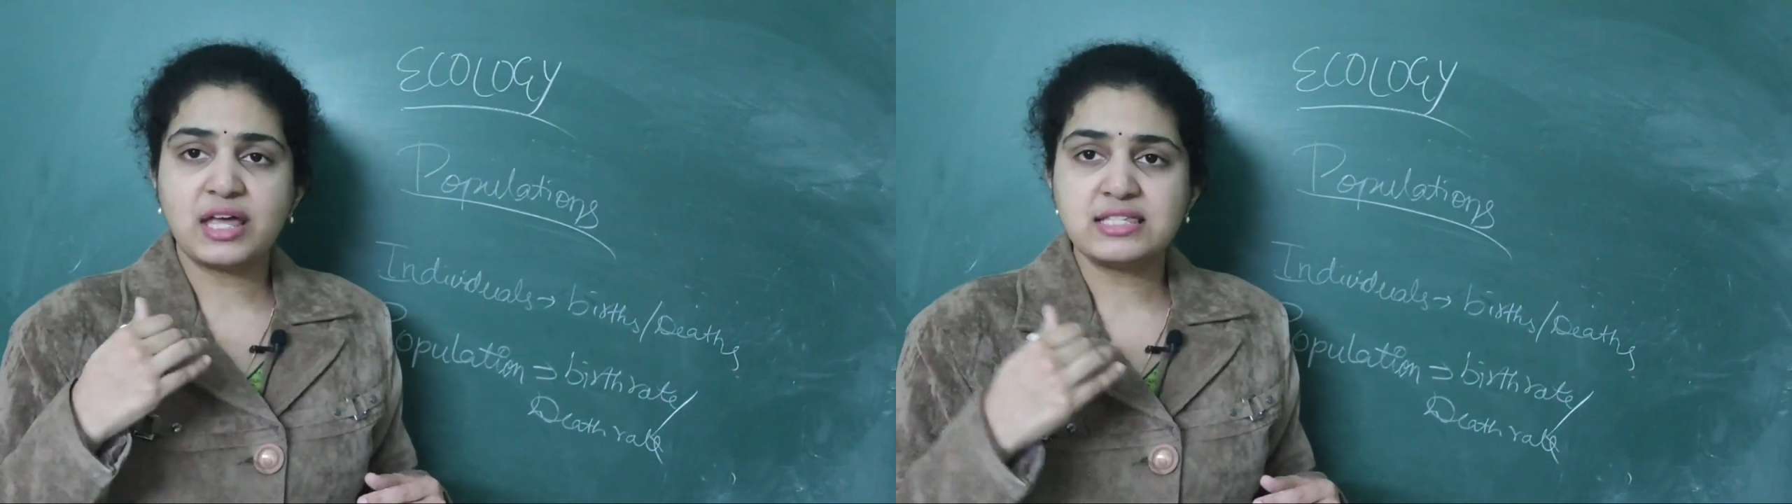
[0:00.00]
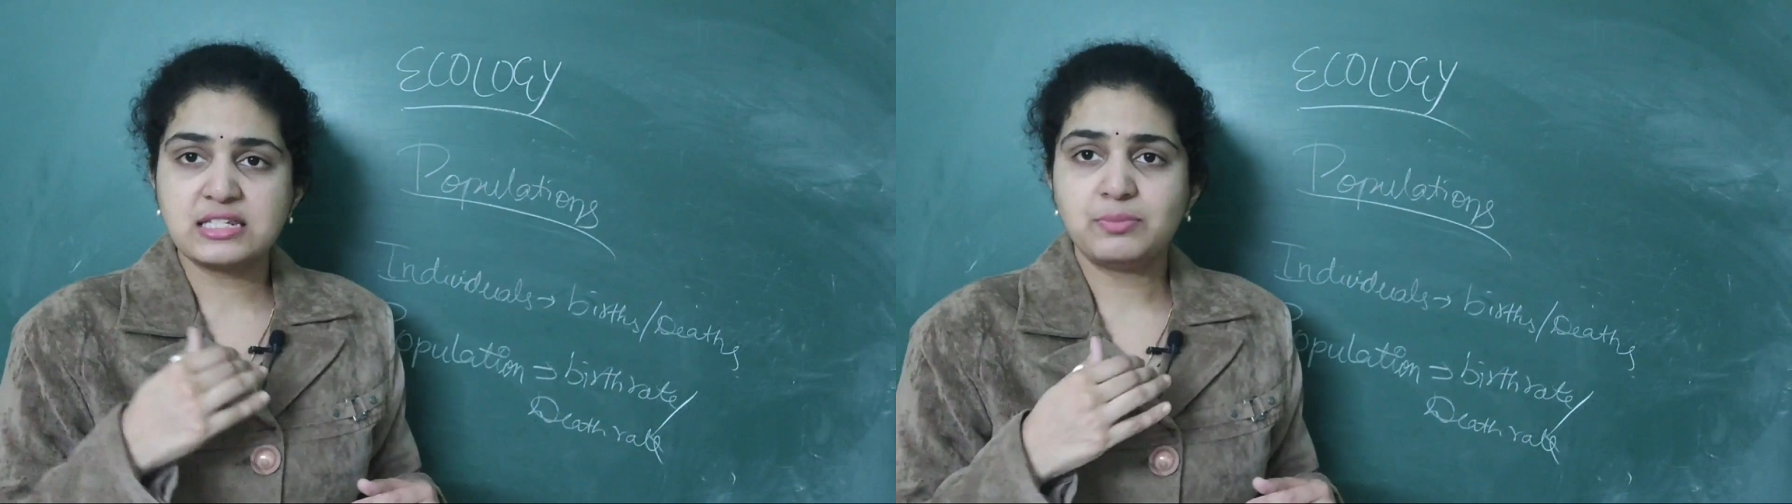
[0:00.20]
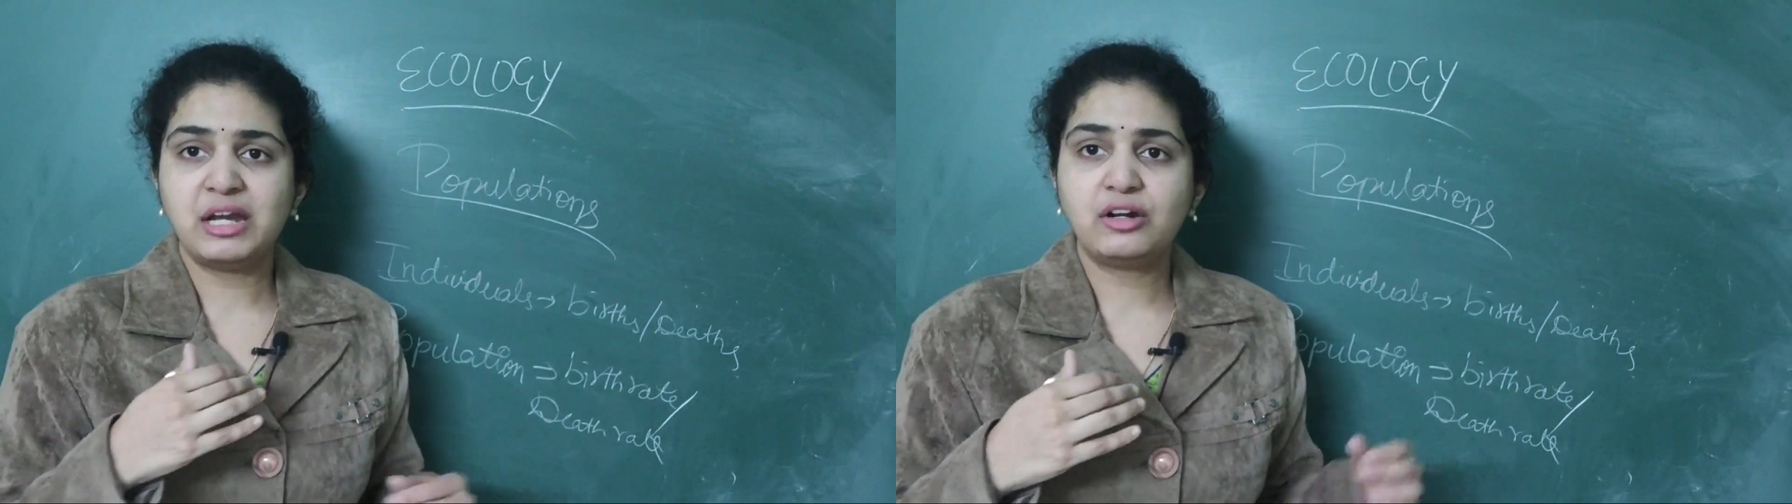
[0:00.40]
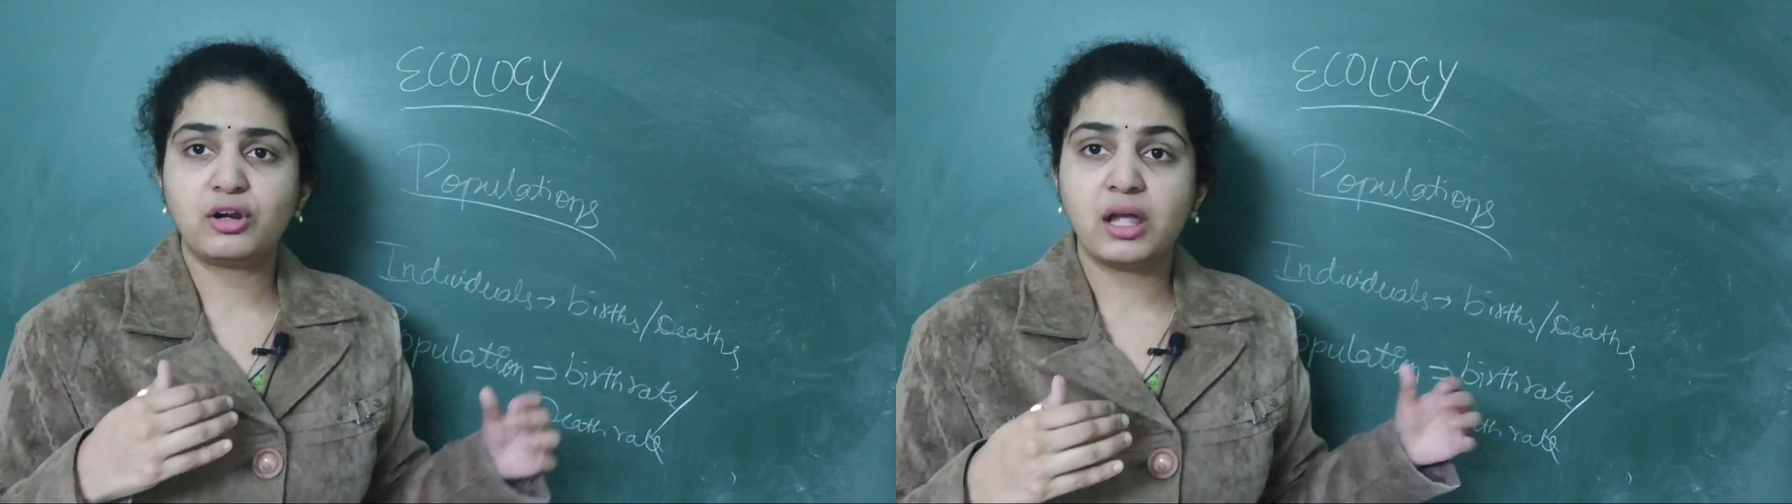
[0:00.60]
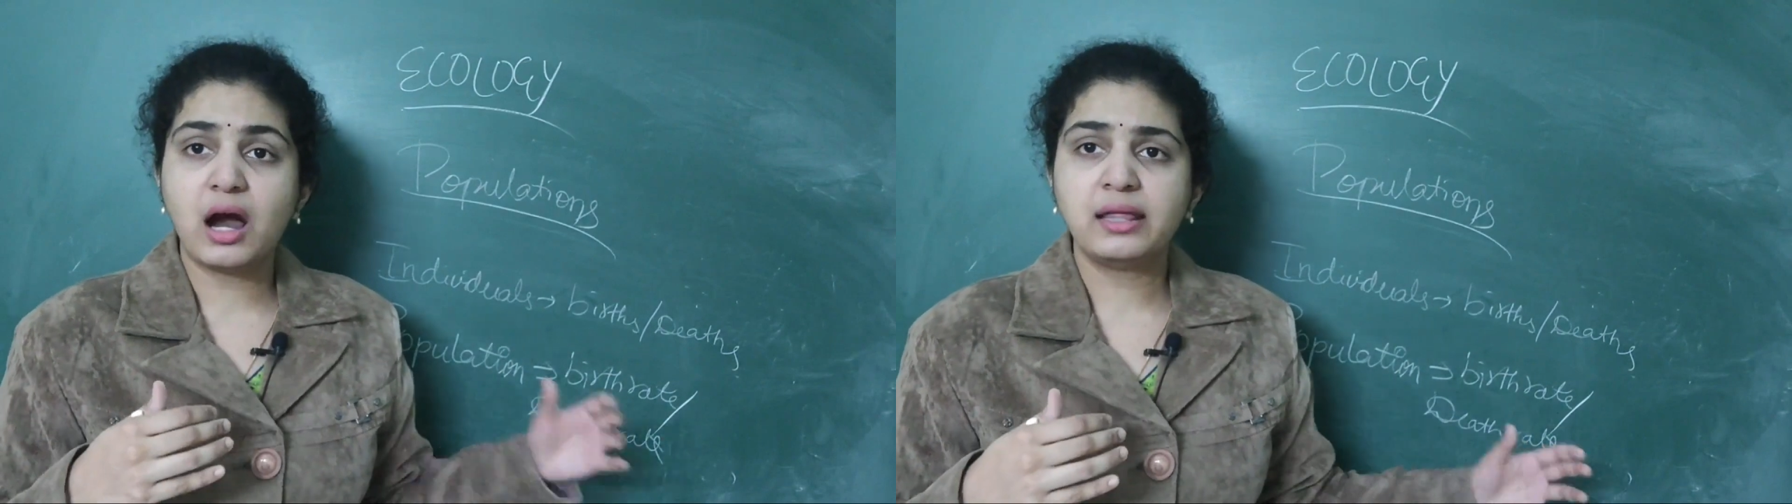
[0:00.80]
estimate
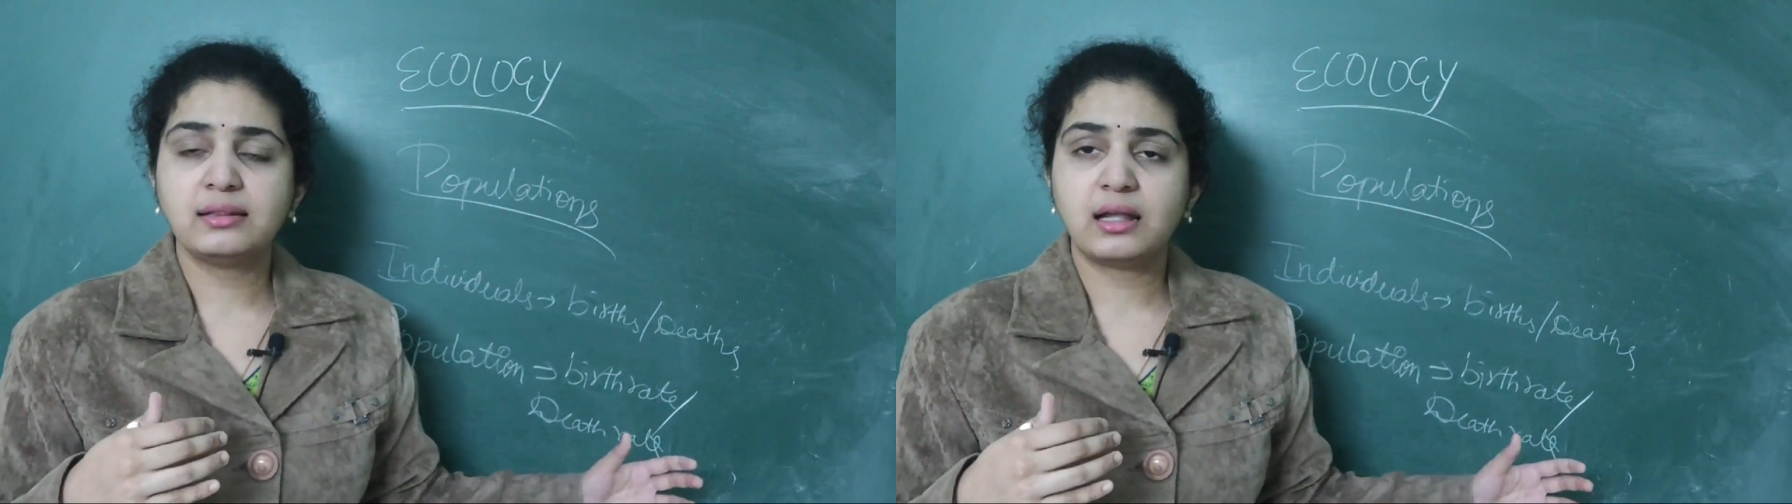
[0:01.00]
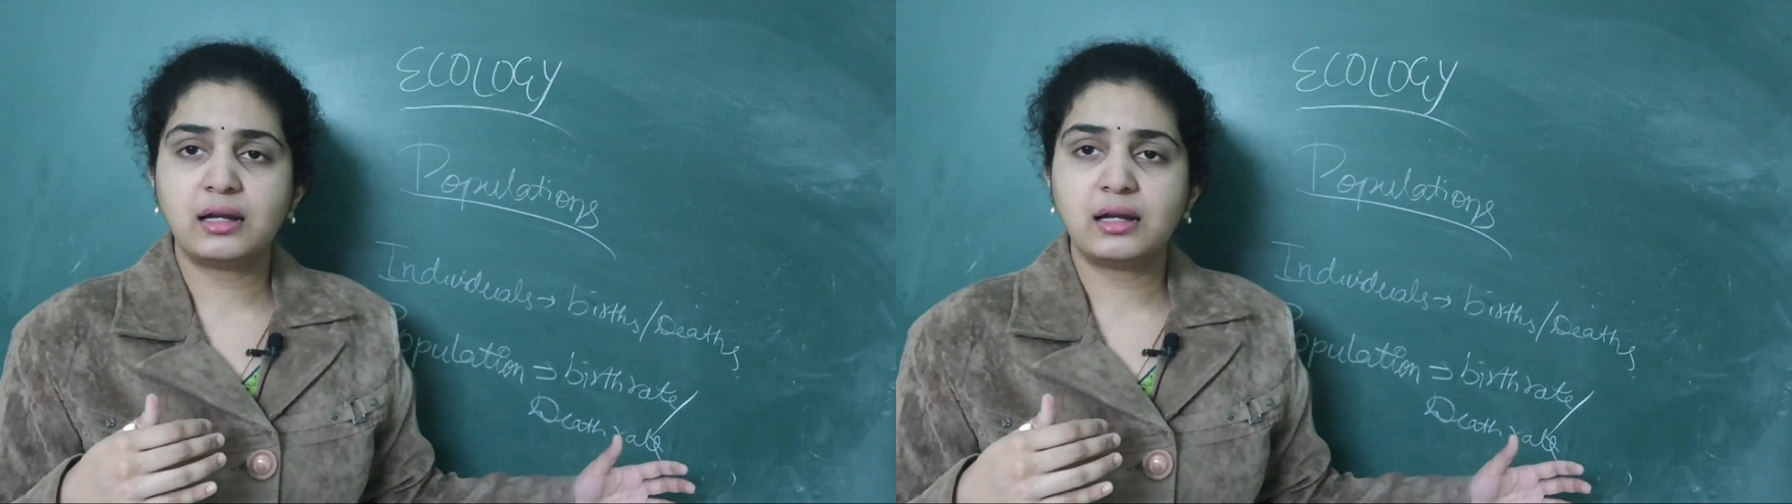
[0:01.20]
regarding